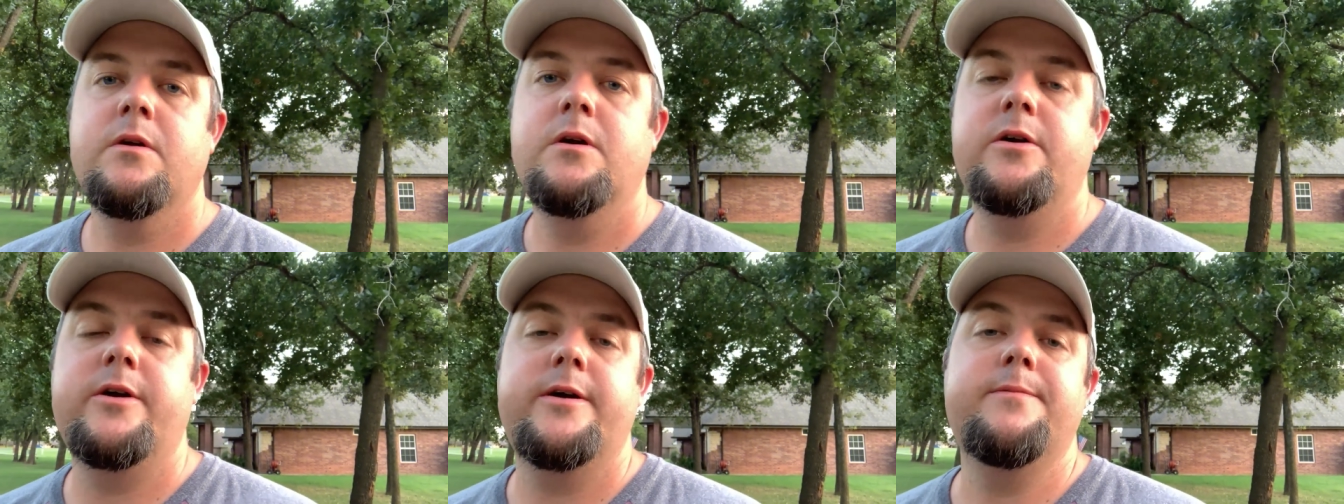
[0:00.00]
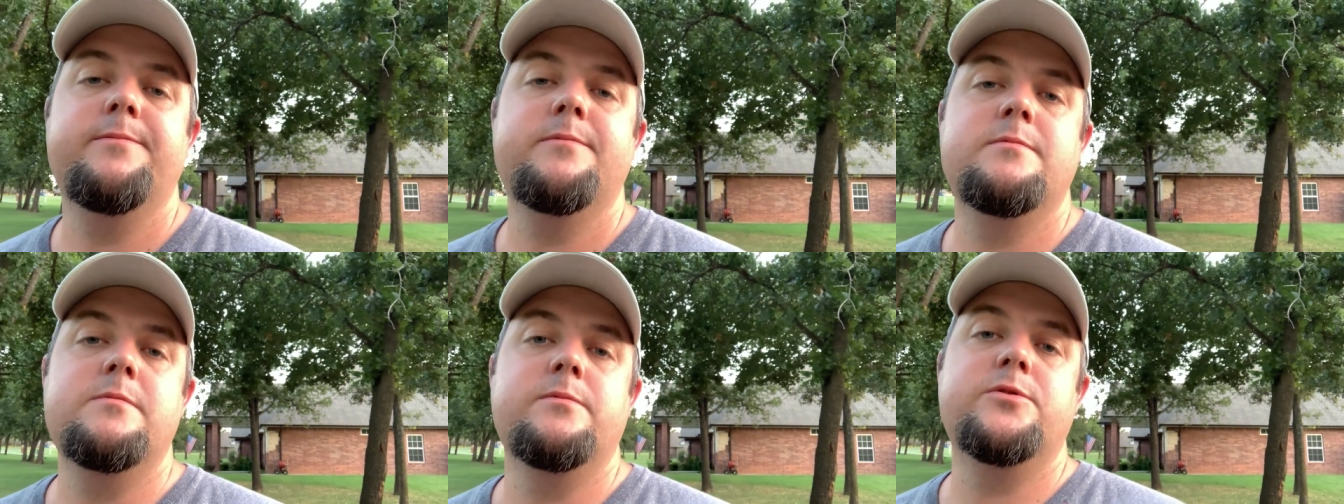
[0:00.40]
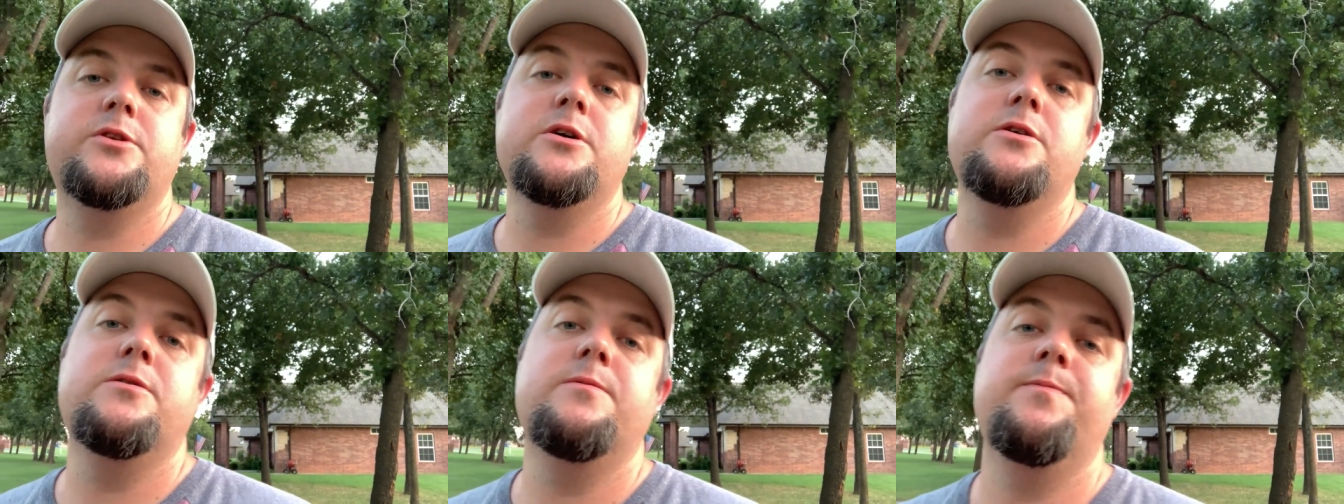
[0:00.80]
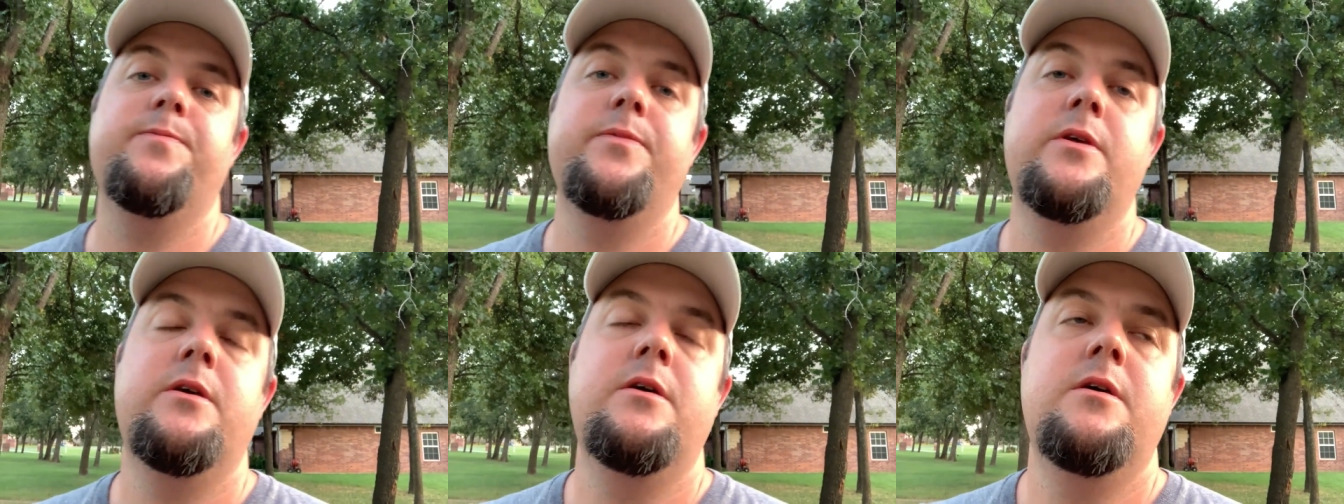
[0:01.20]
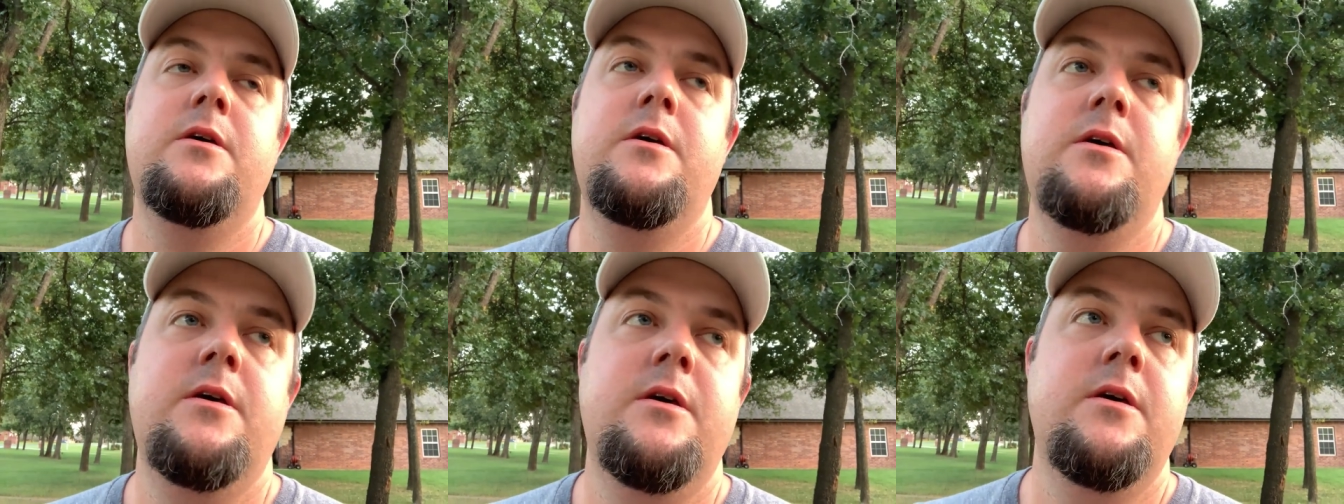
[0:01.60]
Okay, so
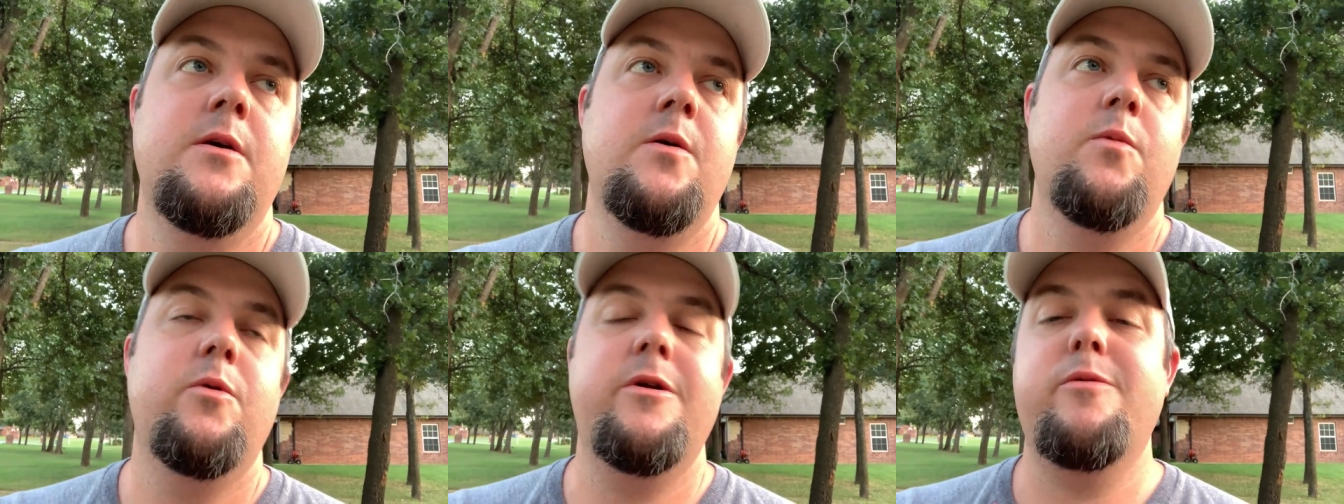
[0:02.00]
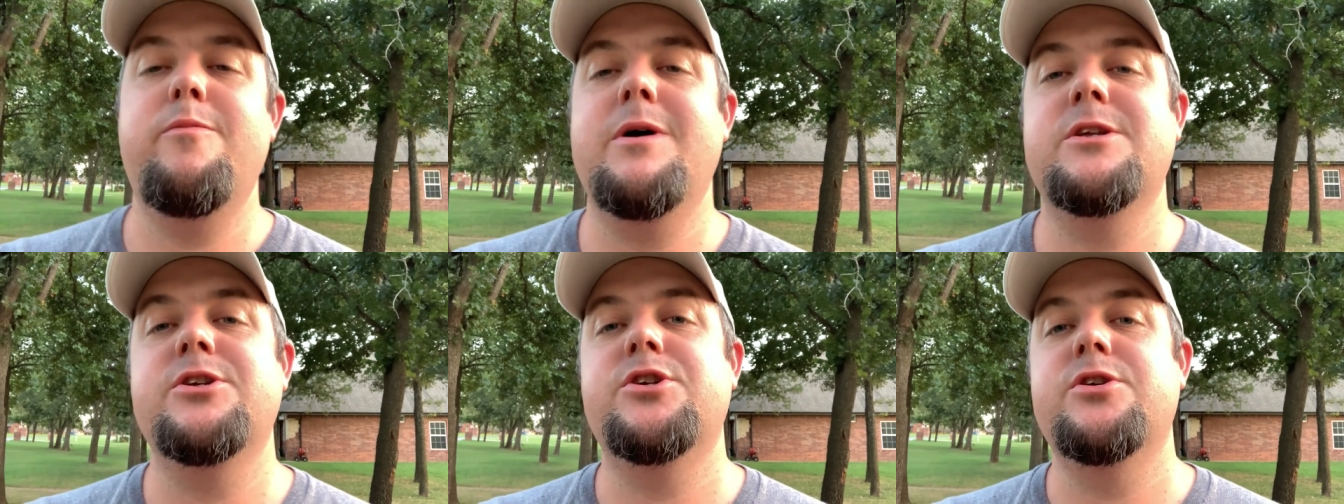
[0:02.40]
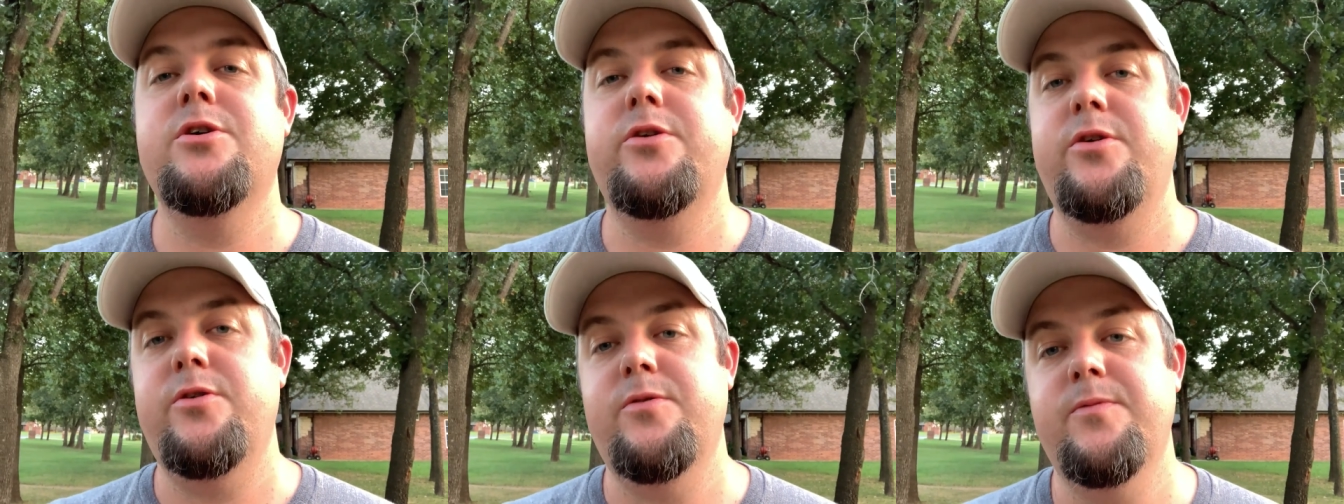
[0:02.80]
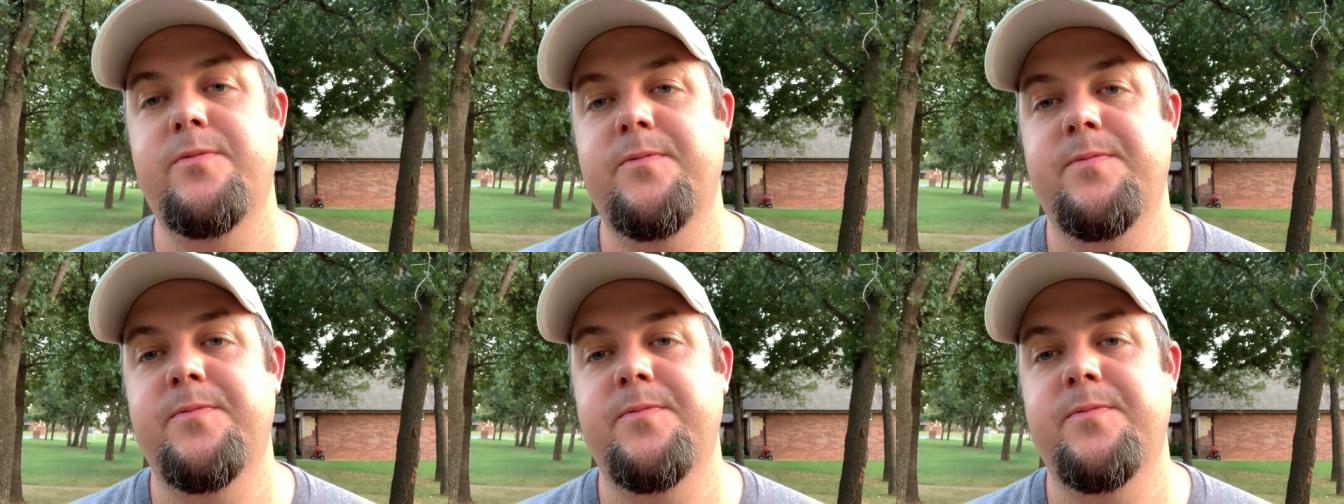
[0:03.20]
what I'm about to show you